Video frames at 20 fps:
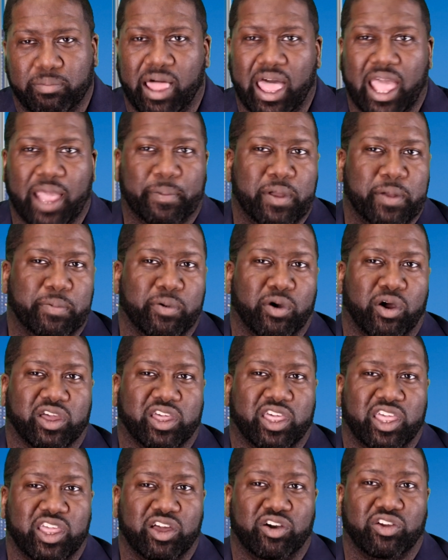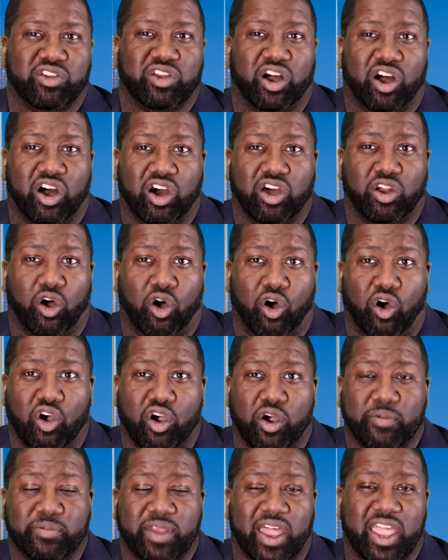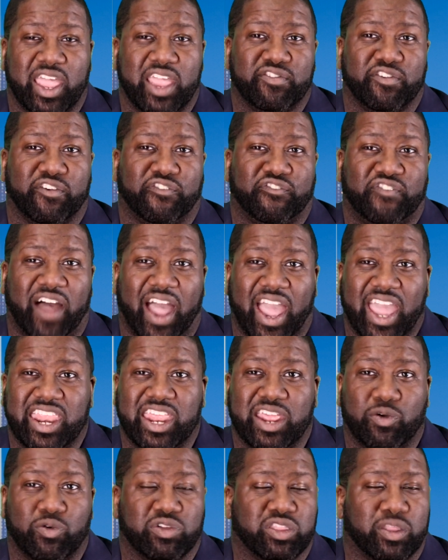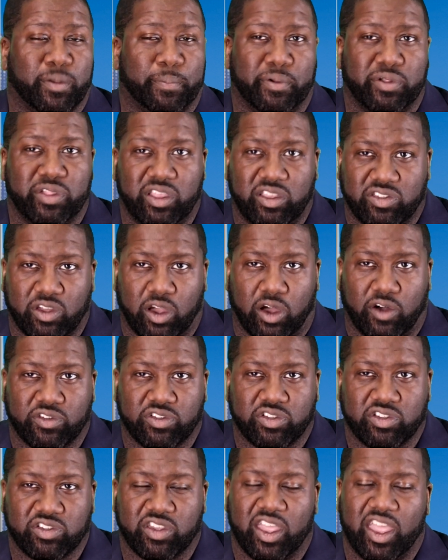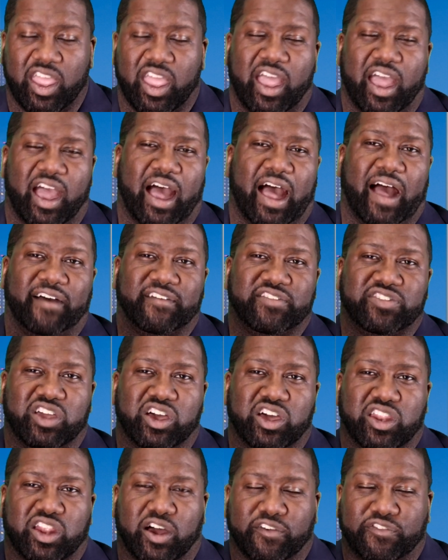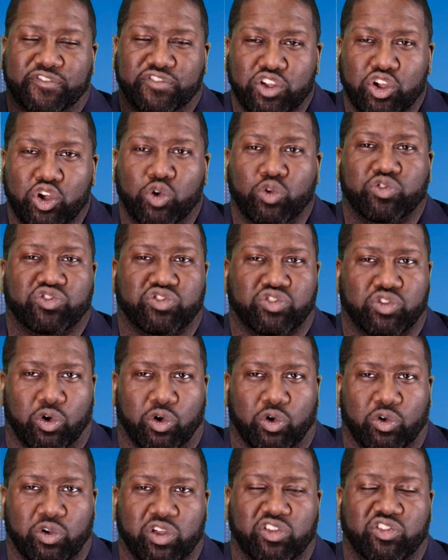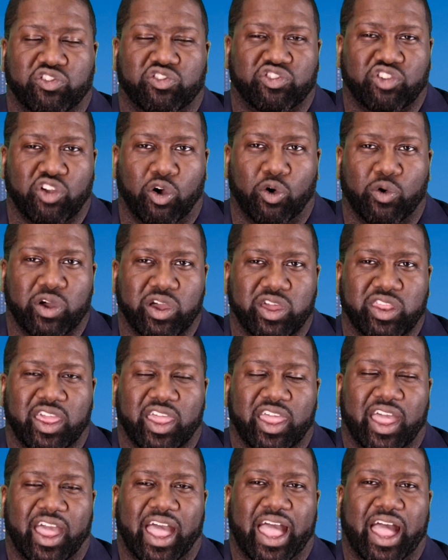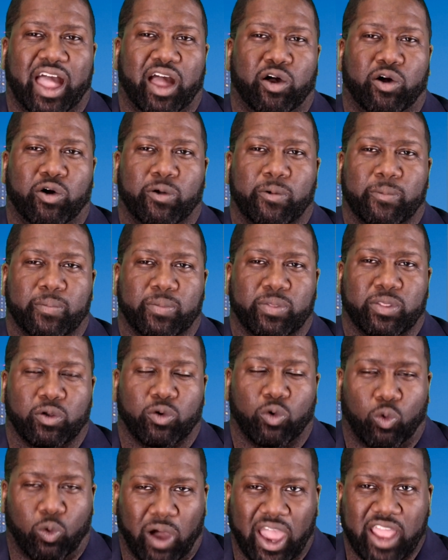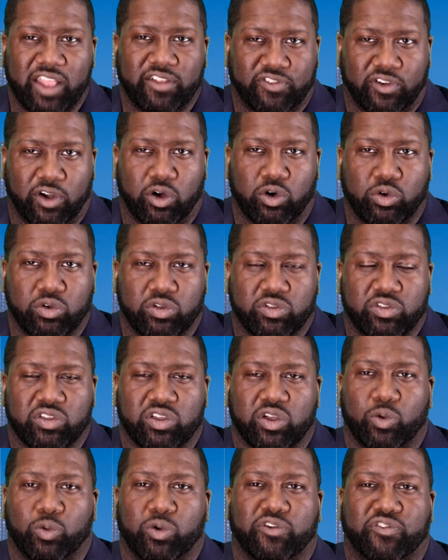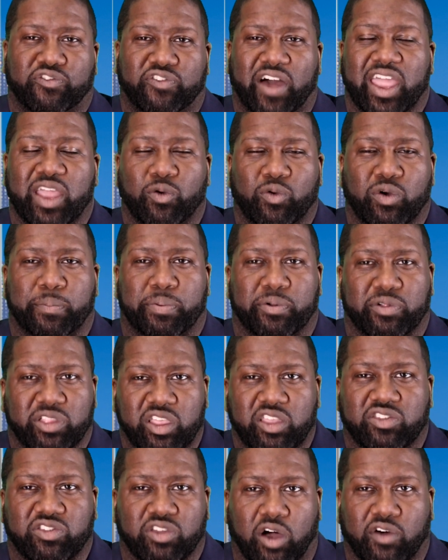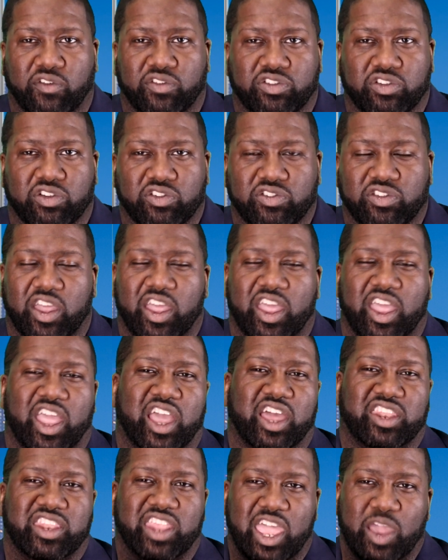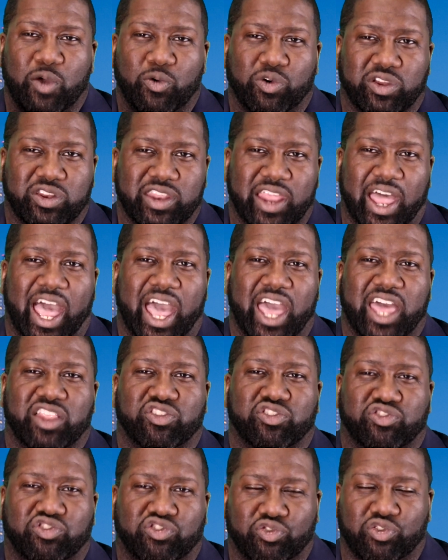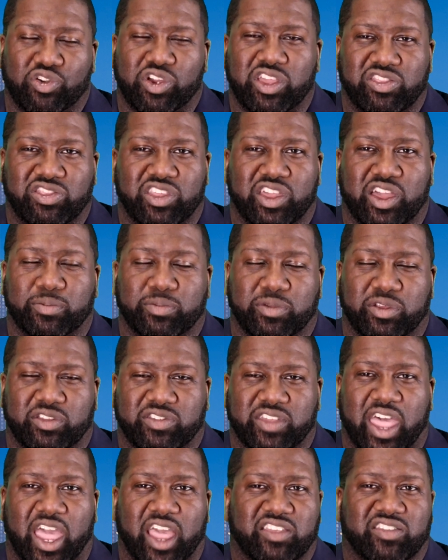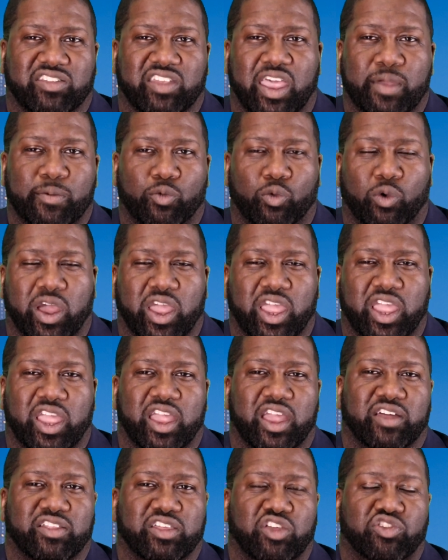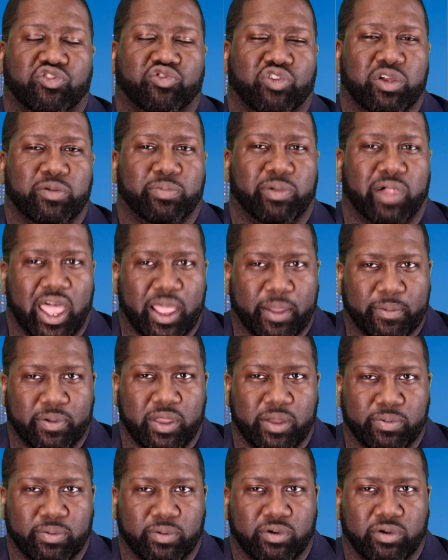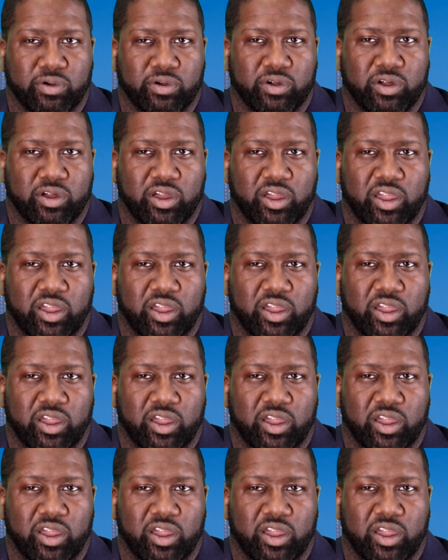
Black people are killed unarmed, not even fighting with the police officers. I've done a few stories showing how white folks will fight with police officers and they will not treat them the exact same way they treat black people.